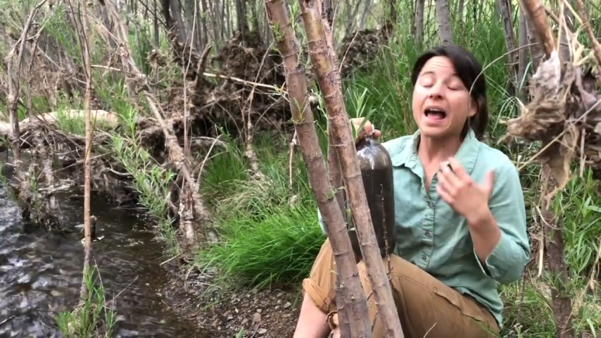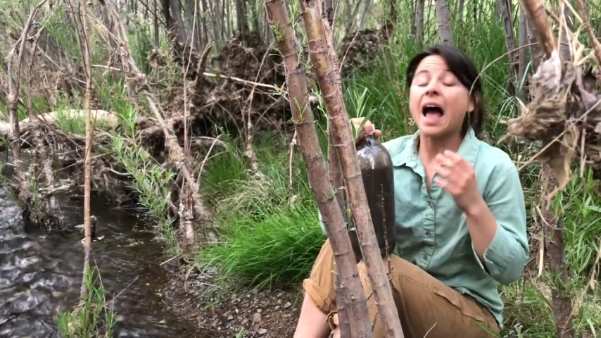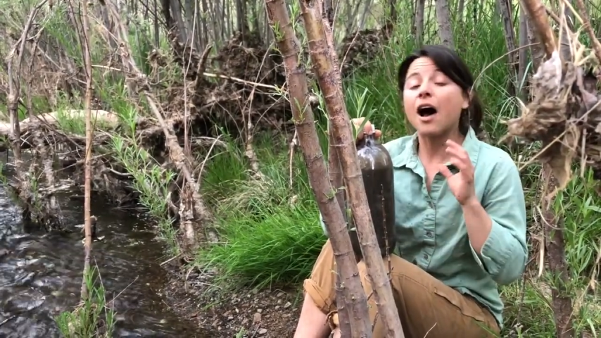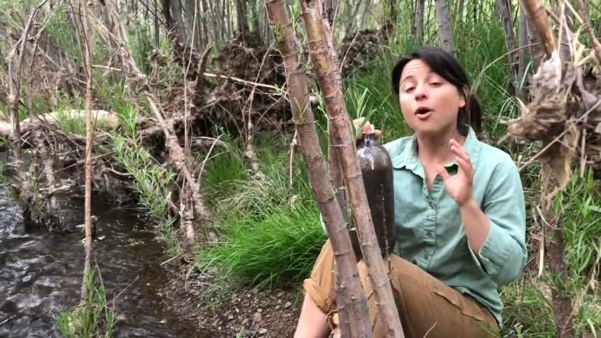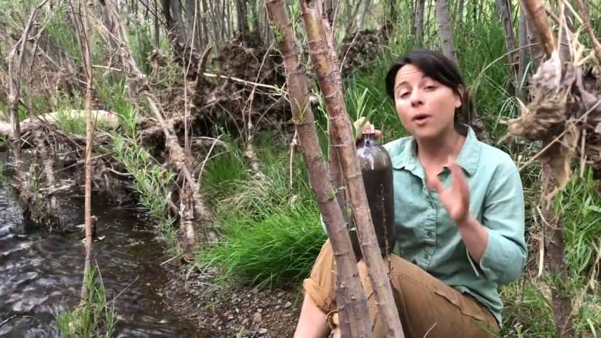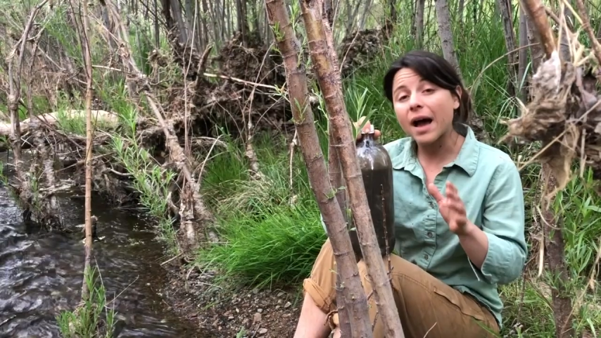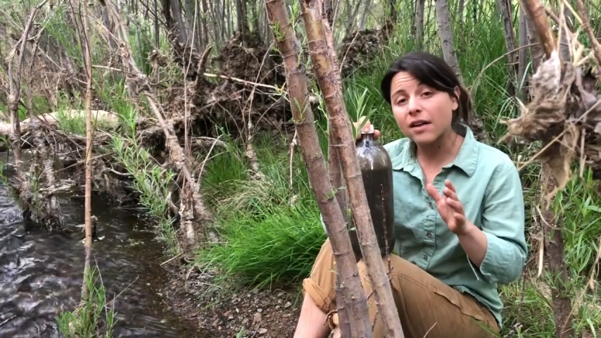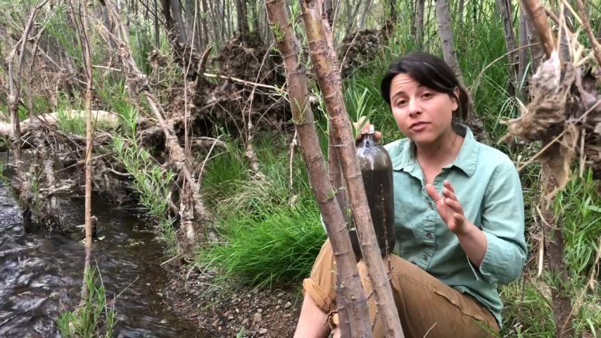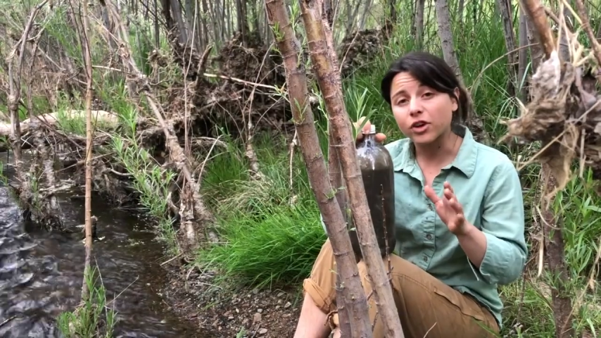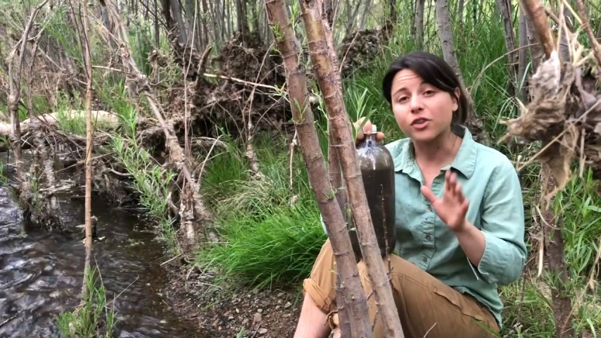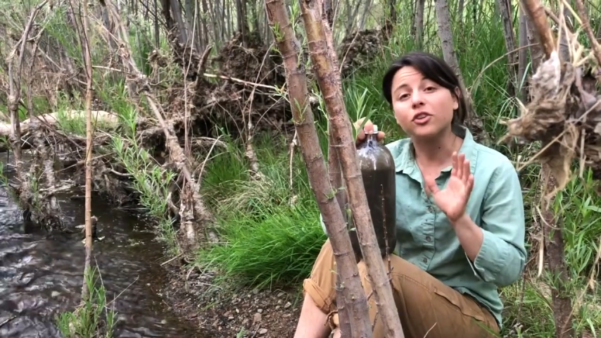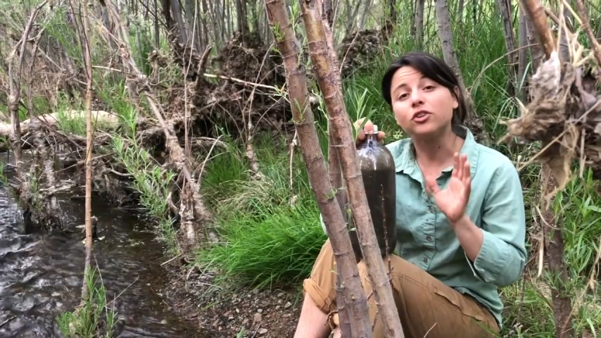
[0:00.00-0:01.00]

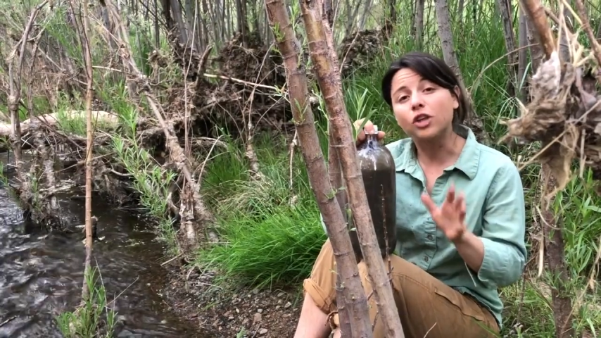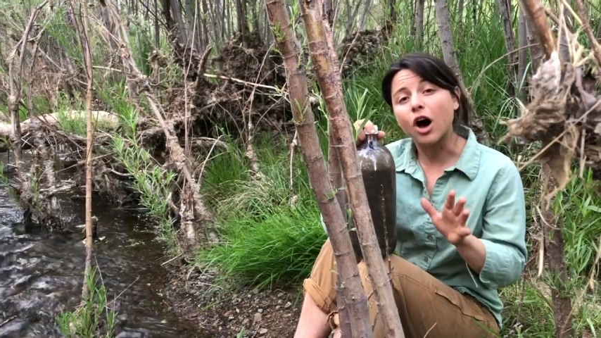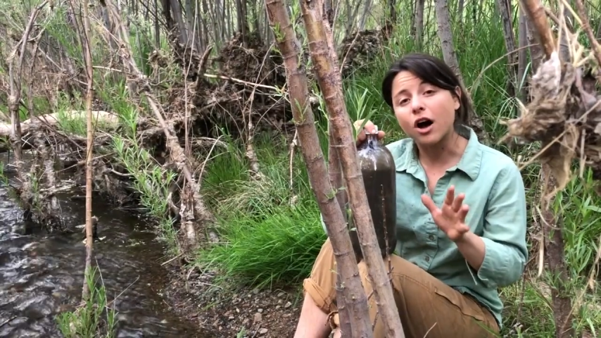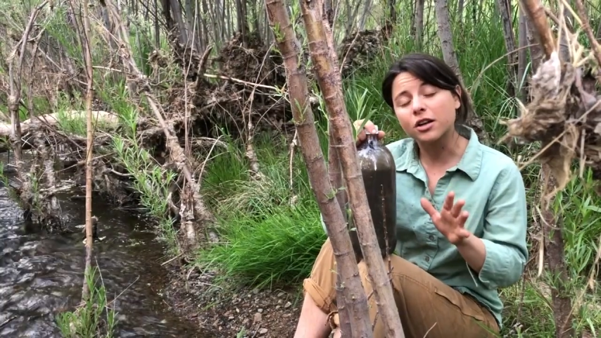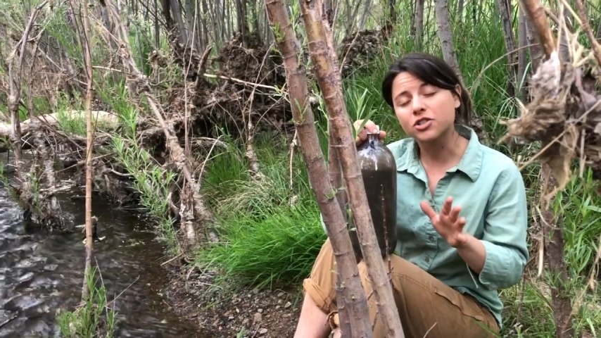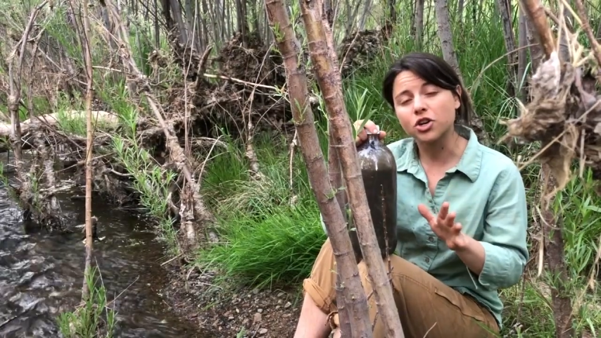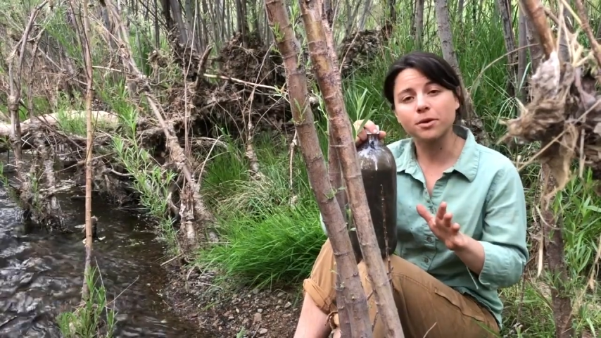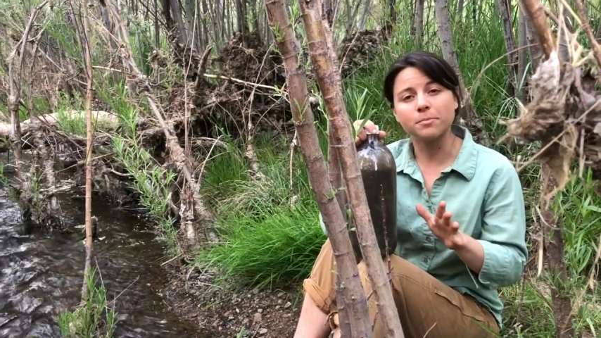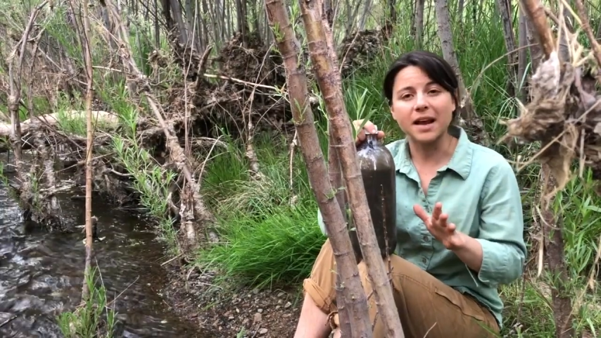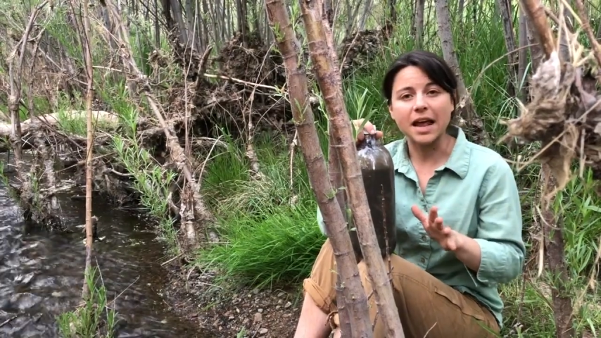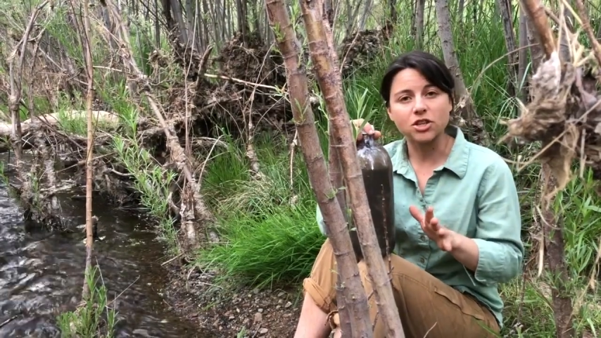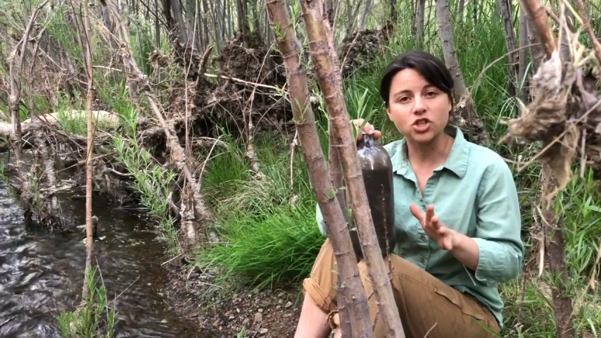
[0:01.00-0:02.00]
However, the
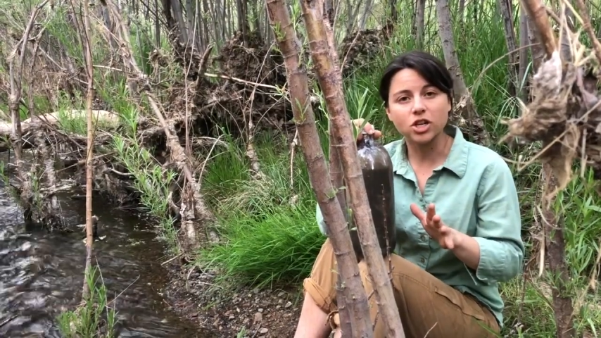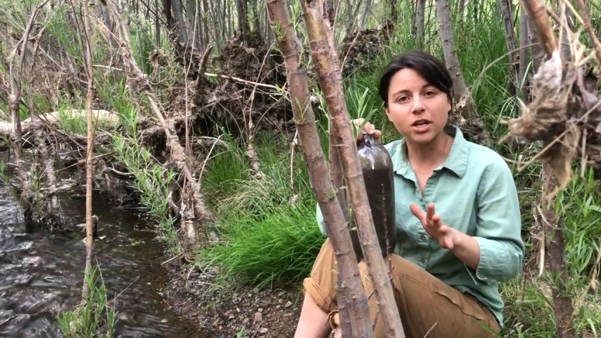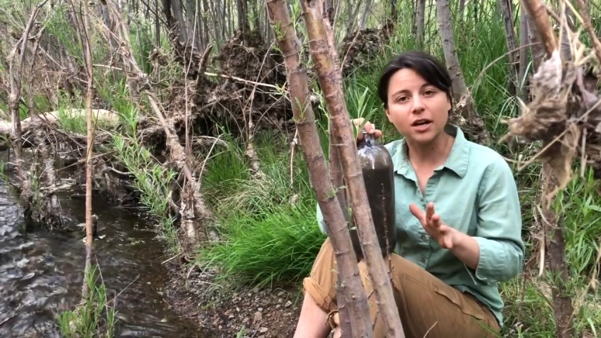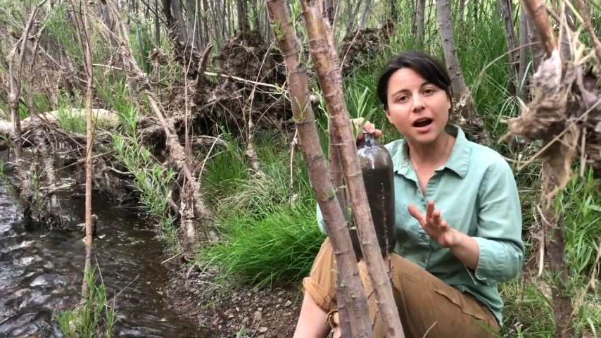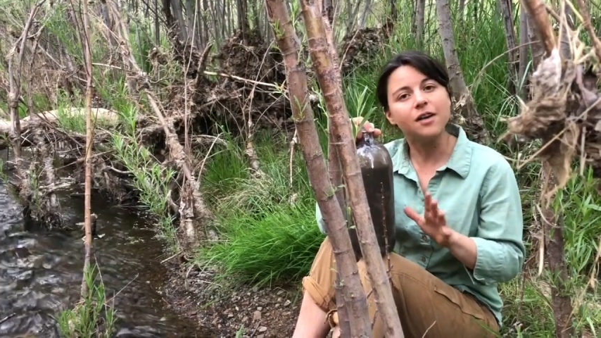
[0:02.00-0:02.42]
long-term nature